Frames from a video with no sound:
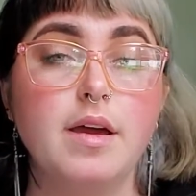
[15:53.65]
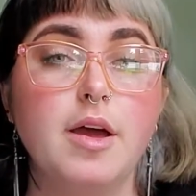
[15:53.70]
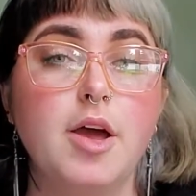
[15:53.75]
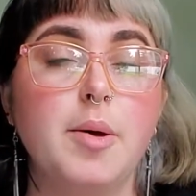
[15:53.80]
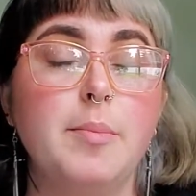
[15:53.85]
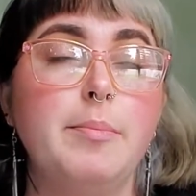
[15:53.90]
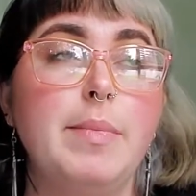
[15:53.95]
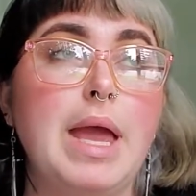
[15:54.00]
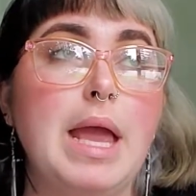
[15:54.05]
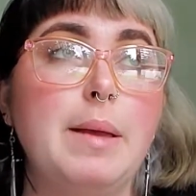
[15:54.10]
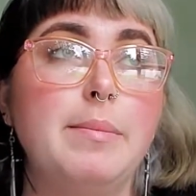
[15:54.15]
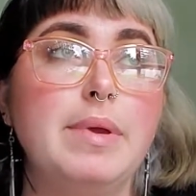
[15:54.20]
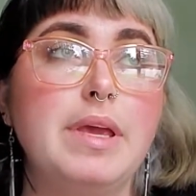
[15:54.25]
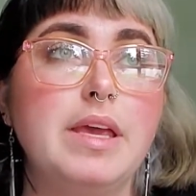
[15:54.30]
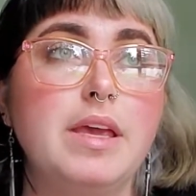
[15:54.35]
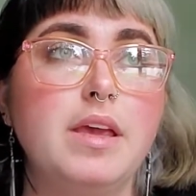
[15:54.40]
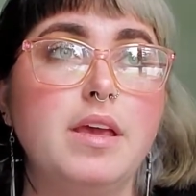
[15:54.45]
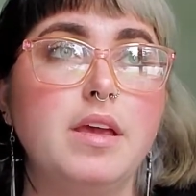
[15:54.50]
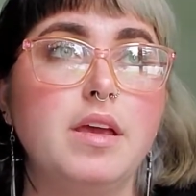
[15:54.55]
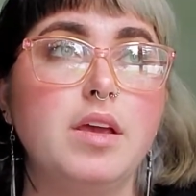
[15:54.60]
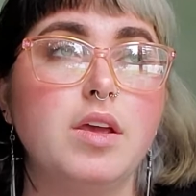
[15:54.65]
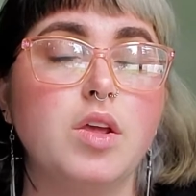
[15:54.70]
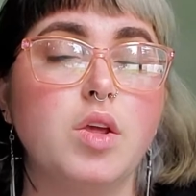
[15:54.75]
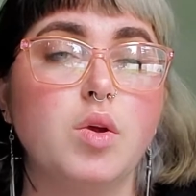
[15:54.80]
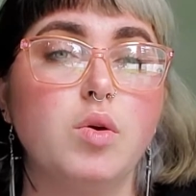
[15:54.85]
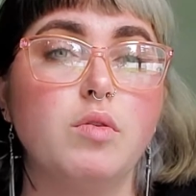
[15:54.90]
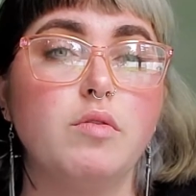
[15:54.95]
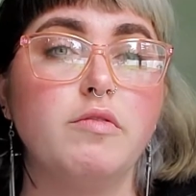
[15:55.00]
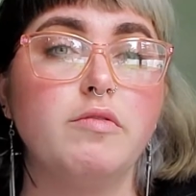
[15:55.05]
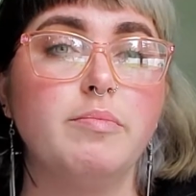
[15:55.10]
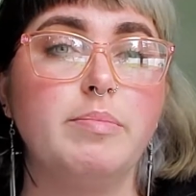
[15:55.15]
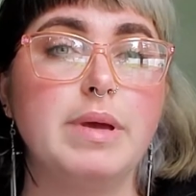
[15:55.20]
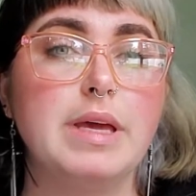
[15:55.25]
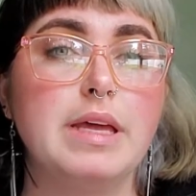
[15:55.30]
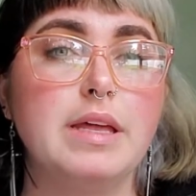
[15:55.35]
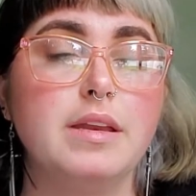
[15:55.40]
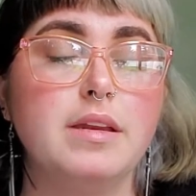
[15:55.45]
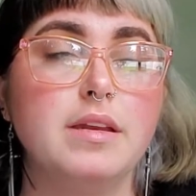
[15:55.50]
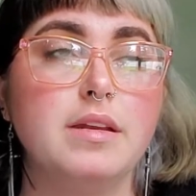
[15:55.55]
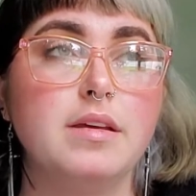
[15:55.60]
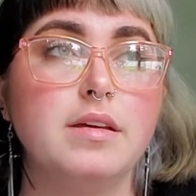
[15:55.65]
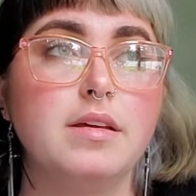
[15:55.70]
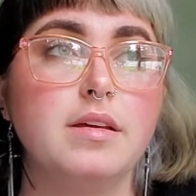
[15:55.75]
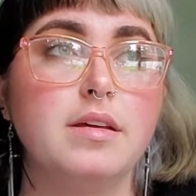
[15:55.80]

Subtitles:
Maybe you've been